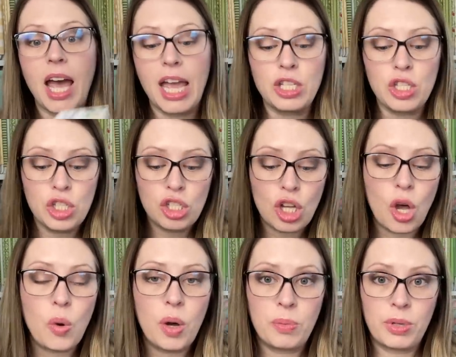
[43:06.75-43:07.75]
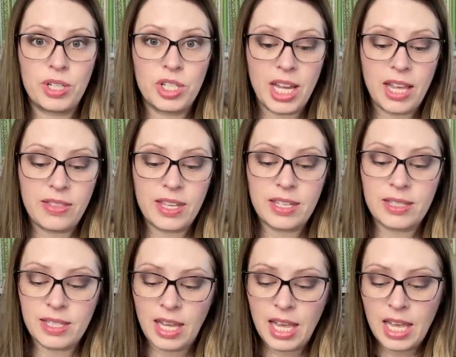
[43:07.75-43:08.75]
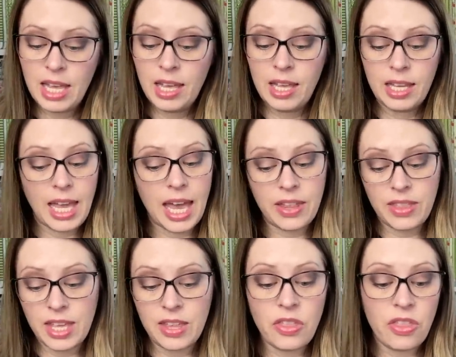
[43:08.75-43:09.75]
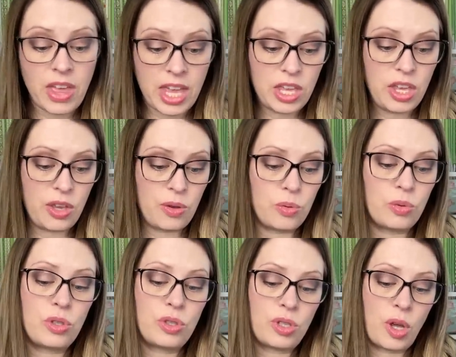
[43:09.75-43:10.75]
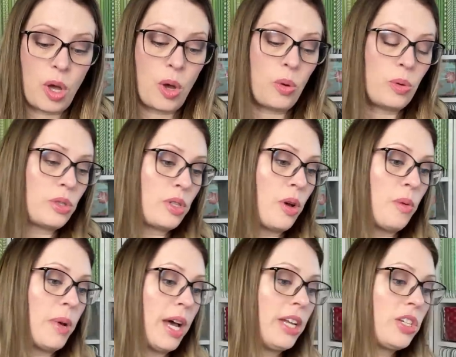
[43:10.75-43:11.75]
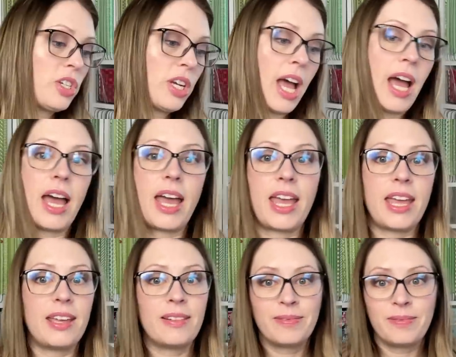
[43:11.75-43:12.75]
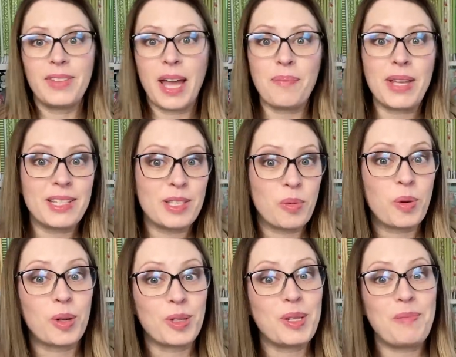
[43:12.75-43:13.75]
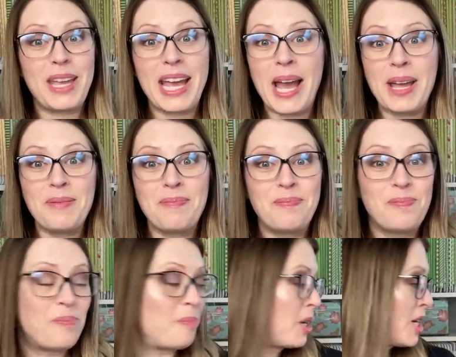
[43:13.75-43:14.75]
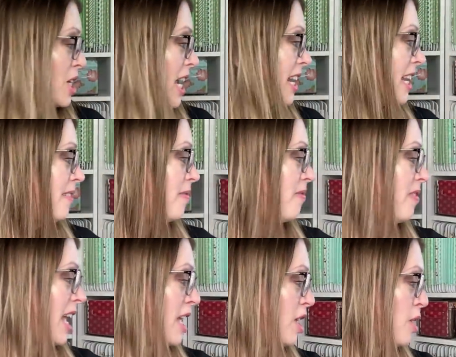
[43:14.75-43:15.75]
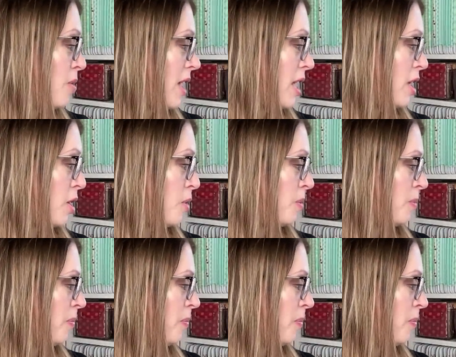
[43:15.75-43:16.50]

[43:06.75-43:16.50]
I so appreciate this. Kathy, thank you so, so much. I that means the world to me. I appreciate it. Thank you. Thank you.